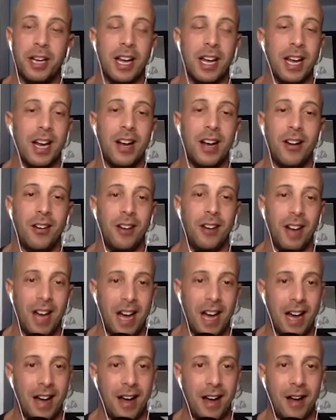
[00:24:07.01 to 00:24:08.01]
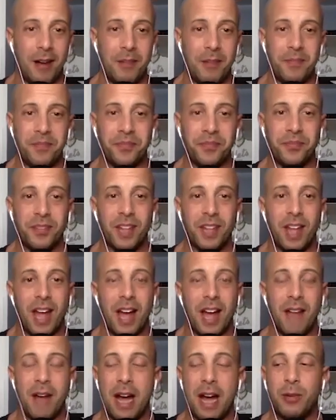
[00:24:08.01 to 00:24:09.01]
You know, uh, I,
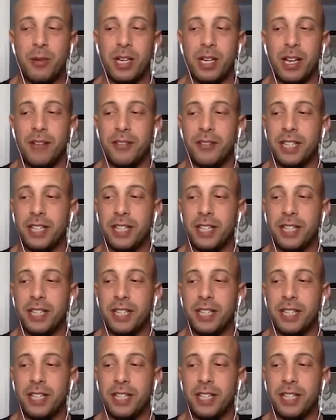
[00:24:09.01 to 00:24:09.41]
I, would love to